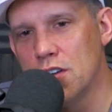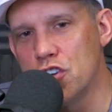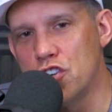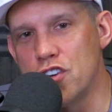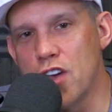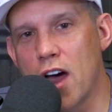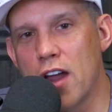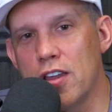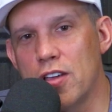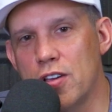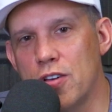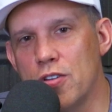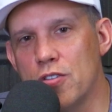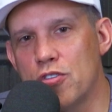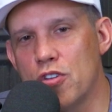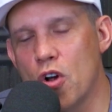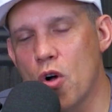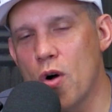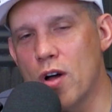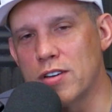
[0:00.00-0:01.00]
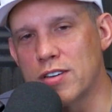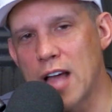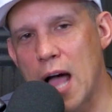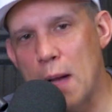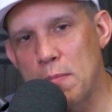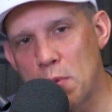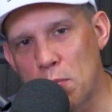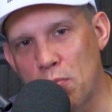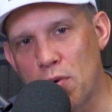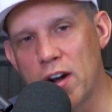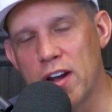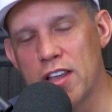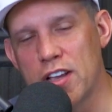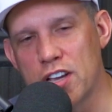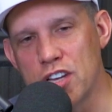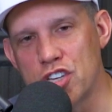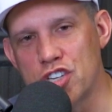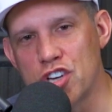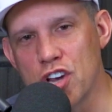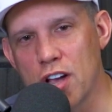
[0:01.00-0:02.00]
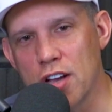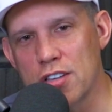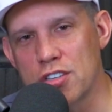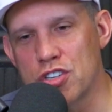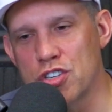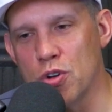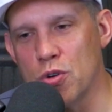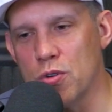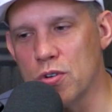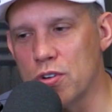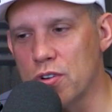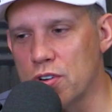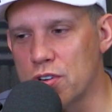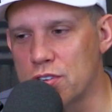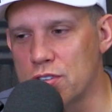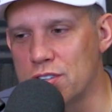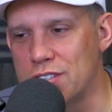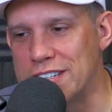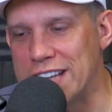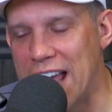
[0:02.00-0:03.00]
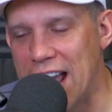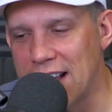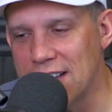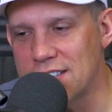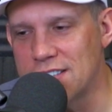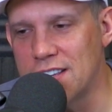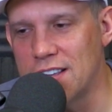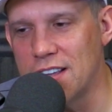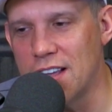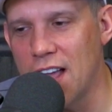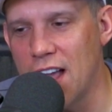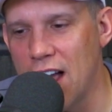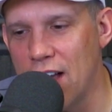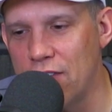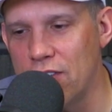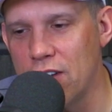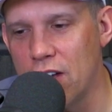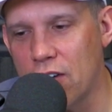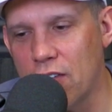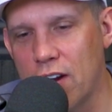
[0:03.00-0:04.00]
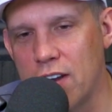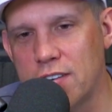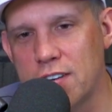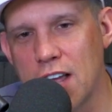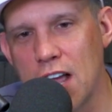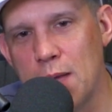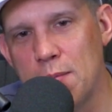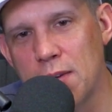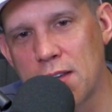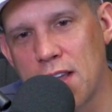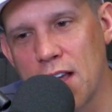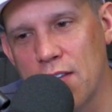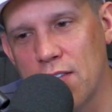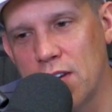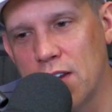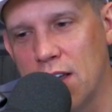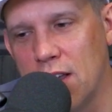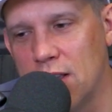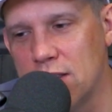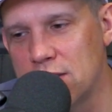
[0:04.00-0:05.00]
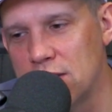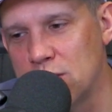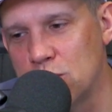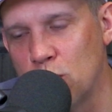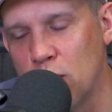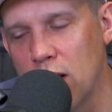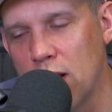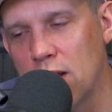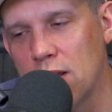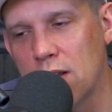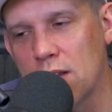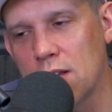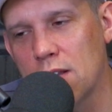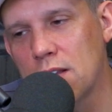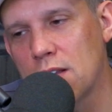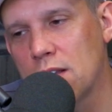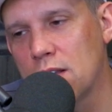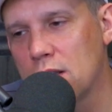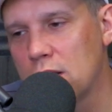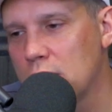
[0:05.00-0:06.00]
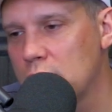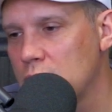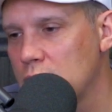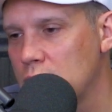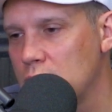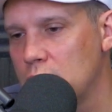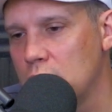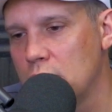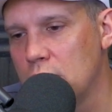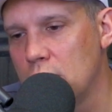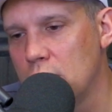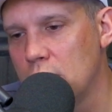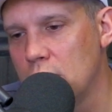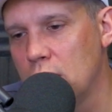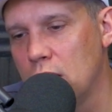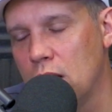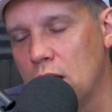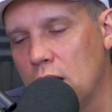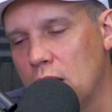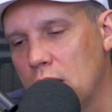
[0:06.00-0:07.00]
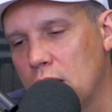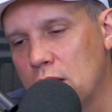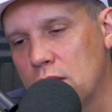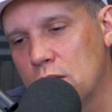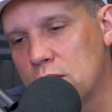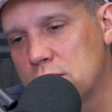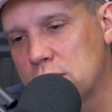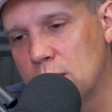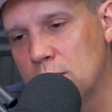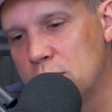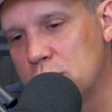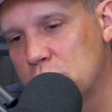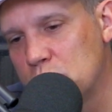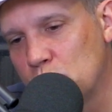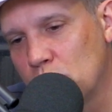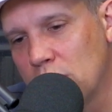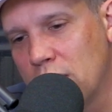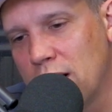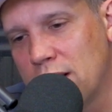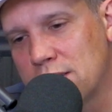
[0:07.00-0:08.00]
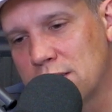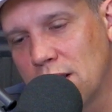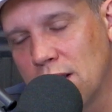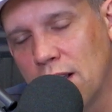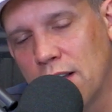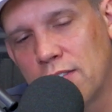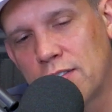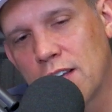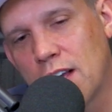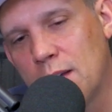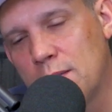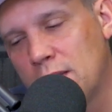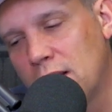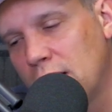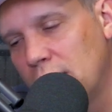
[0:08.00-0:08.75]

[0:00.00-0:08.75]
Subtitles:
Johnny Gaudreau on top of Brady Tkachuk's shoulders, dancing, having a great time at Kevin Hayes' wedding. Those images will last a lifetime.